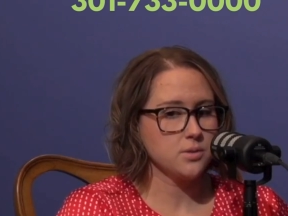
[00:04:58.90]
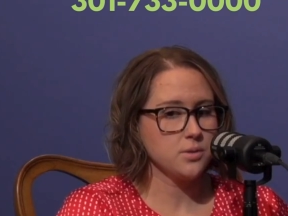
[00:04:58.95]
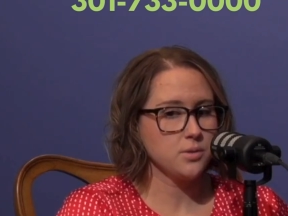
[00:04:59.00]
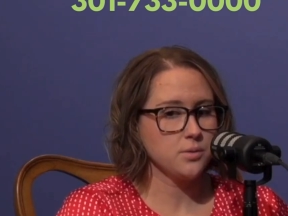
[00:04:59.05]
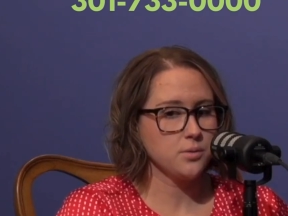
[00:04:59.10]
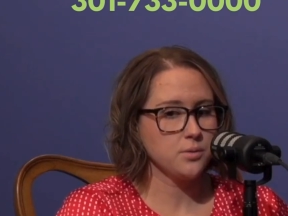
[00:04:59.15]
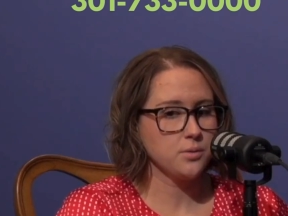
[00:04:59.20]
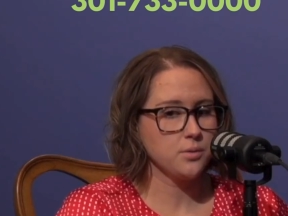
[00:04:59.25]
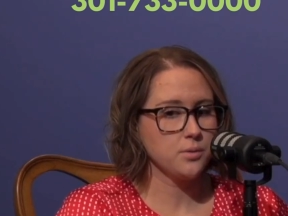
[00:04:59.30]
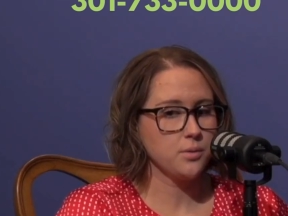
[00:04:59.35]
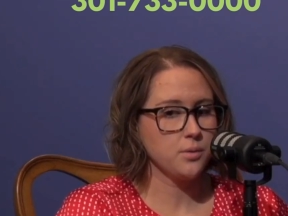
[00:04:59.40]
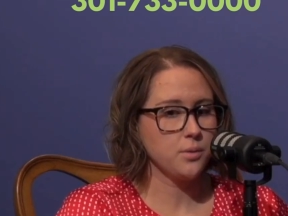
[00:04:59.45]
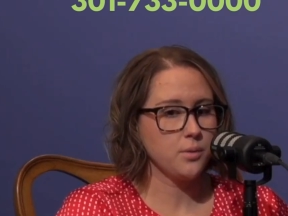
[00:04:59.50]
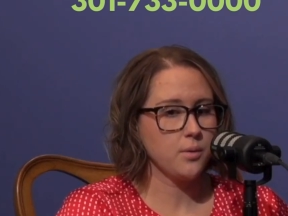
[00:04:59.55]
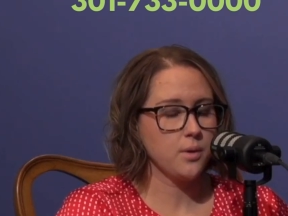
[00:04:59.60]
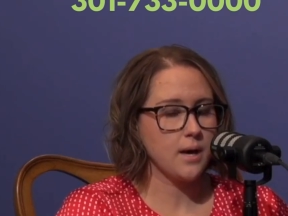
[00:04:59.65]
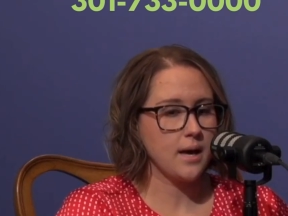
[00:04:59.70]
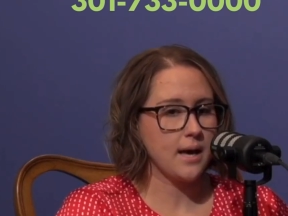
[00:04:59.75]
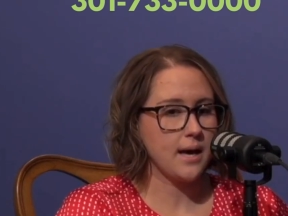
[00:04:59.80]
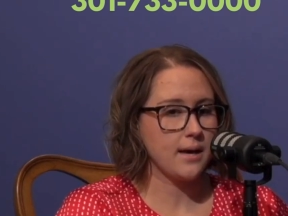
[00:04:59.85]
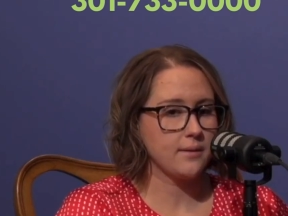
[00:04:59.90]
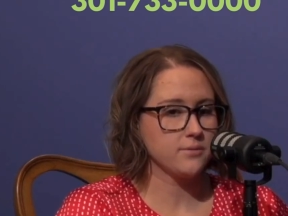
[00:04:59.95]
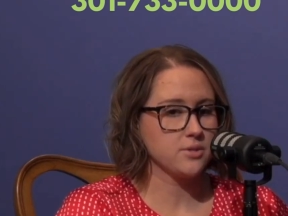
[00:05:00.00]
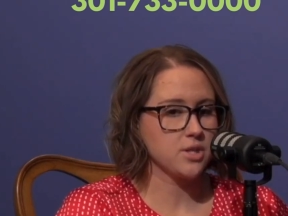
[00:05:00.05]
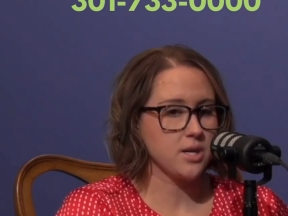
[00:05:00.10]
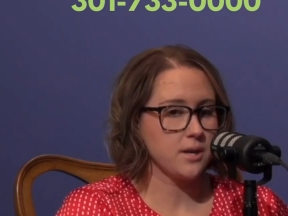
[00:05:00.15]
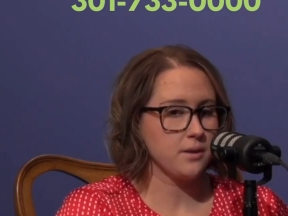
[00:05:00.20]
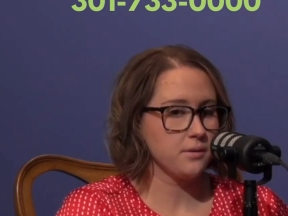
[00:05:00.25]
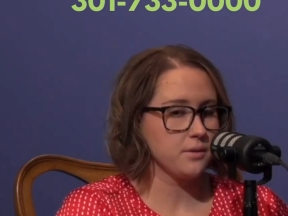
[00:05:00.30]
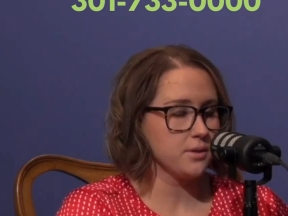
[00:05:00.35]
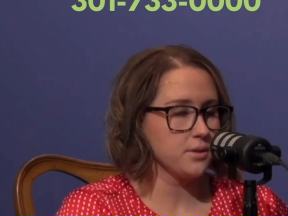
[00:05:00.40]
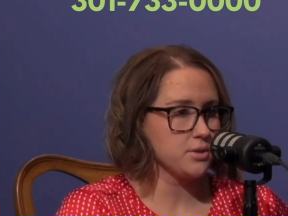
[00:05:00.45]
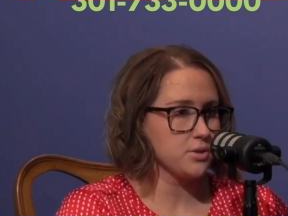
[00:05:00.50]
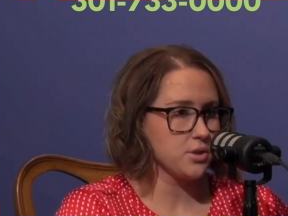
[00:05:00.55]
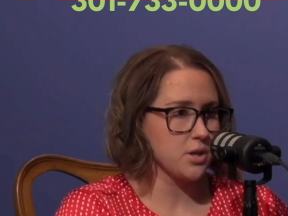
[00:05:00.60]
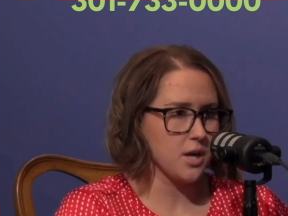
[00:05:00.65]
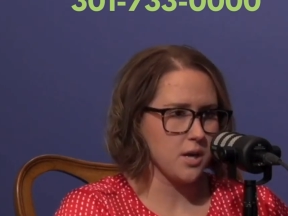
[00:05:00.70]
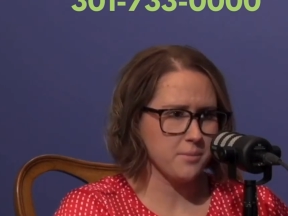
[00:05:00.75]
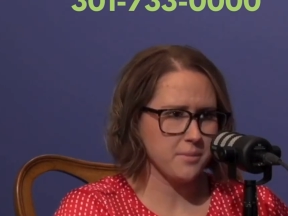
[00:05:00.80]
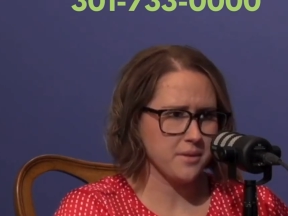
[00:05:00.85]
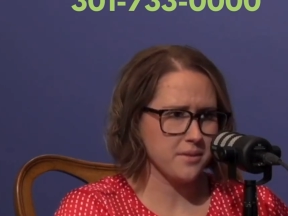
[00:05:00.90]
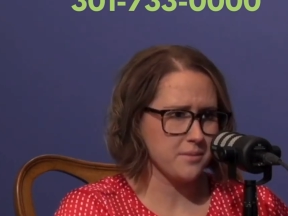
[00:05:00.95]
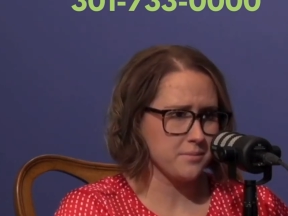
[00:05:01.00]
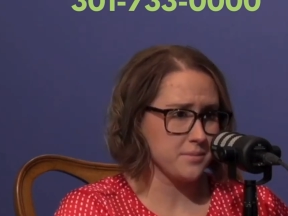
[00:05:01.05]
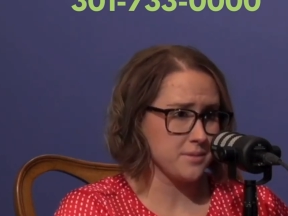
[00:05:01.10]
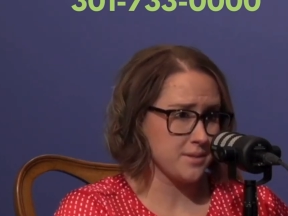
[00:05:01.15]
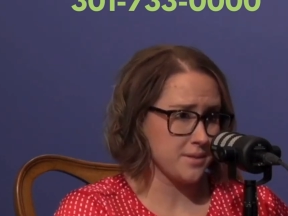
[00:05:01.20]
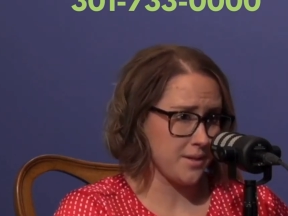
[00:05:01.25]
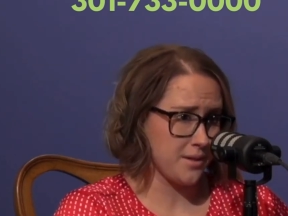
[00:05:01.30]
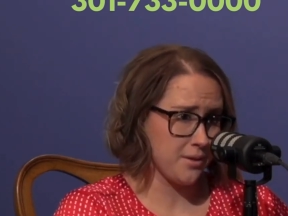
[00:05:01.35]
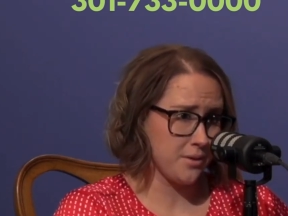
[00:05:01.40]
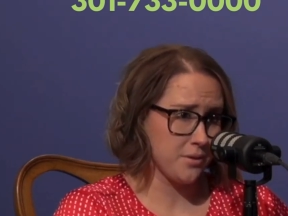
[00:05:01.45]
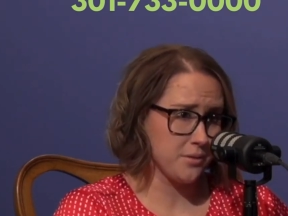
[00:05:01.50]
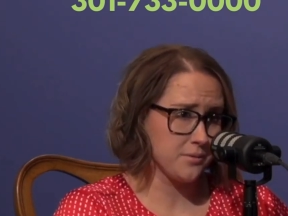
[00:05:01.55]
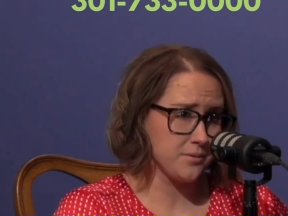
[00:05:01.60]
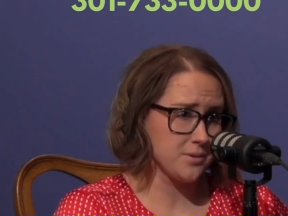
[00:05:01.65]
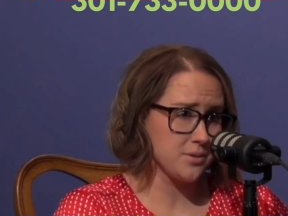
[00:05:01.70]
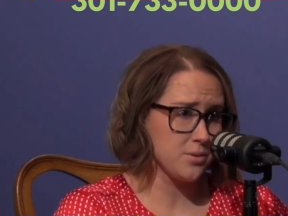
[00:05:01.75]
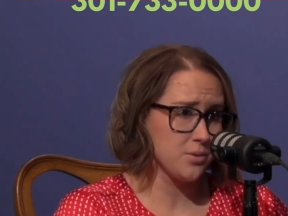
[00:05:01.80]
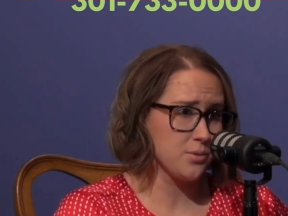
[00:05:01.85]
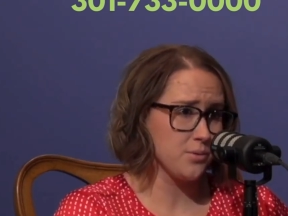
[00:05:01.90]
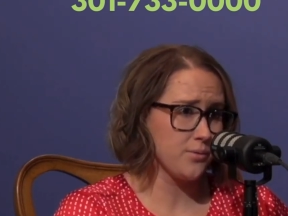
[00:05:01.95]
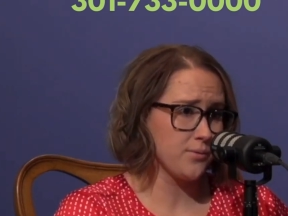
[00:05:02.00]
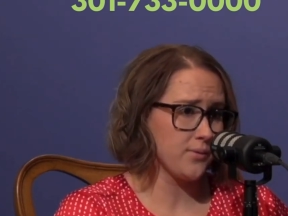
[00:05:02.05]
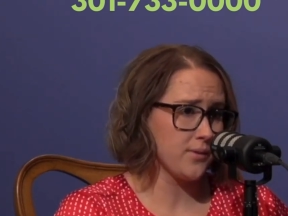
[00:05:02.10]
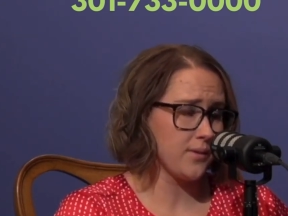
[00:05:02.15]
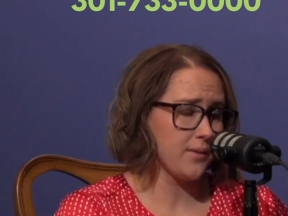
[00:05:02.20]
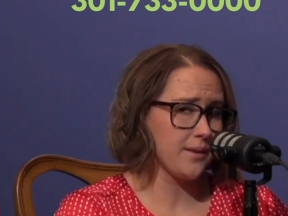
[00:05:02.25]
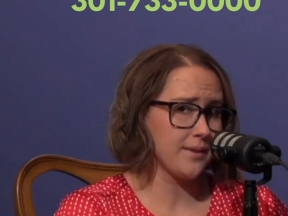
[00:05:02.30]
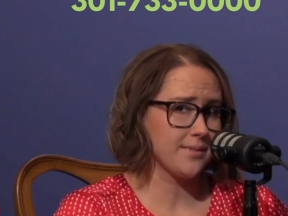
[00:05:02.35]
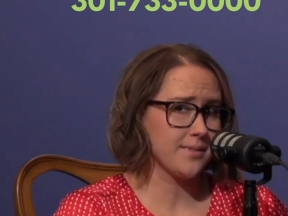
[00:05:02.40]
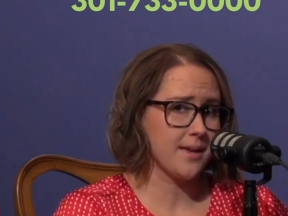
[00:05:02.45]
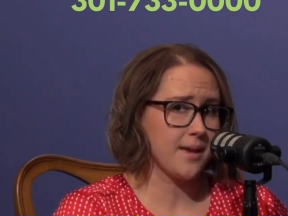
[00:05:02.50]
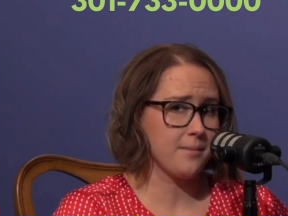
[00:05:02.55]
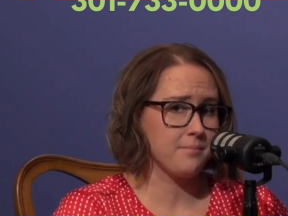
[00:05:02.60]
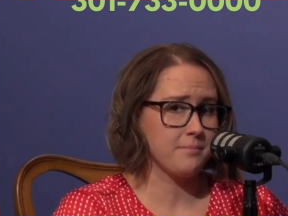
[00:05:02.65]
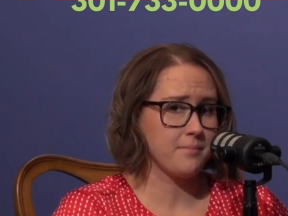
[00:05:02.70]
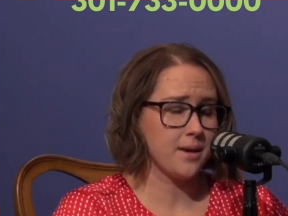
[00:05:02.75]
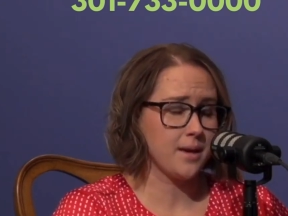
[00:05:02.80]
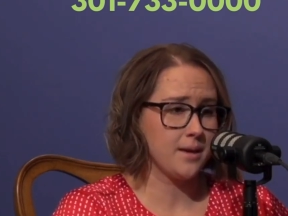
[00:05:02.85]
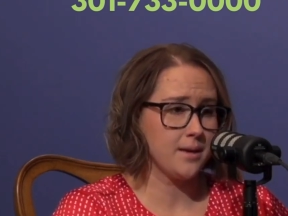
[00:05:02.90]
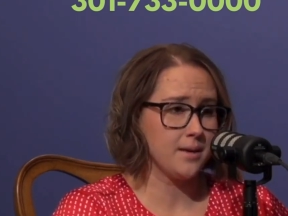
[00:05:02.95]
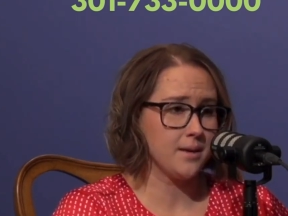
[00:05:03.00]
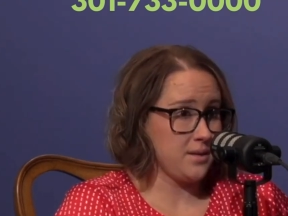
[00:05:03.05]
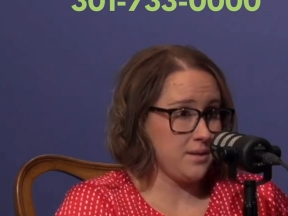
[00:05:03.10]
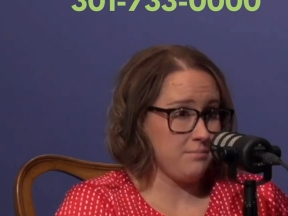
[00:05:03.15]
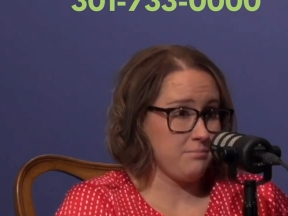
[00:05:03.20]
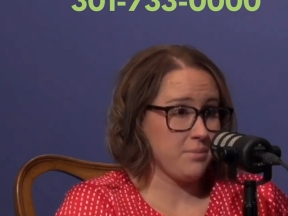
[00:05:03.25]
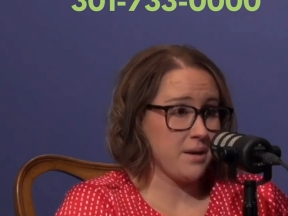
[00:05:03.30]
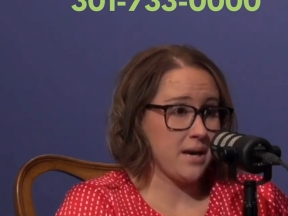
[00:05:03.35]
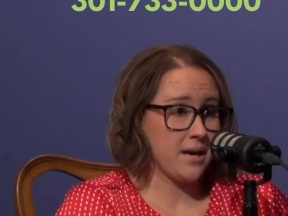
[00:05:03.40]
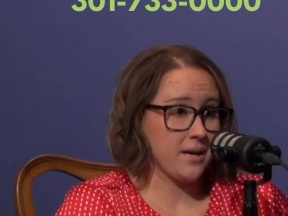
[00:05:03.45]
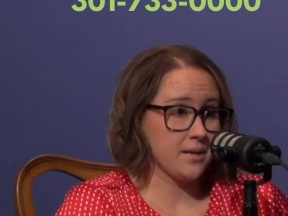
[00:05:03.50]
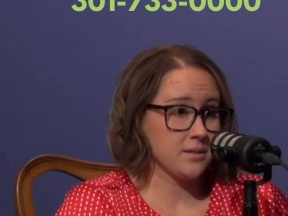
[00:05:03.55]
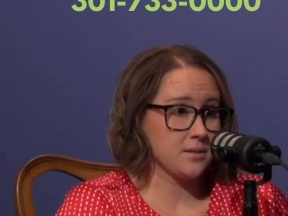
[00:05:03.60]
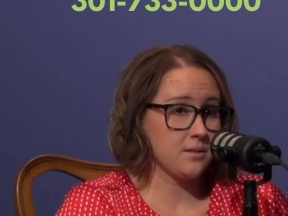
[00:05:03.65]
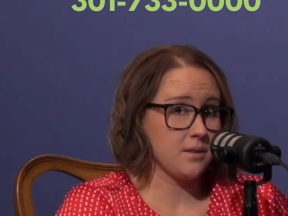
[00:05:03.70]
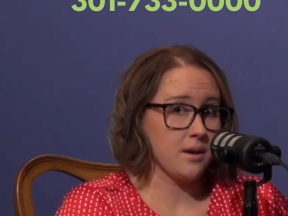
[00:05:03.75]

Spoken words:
who have childhood trauma themselves, who feel like that might impact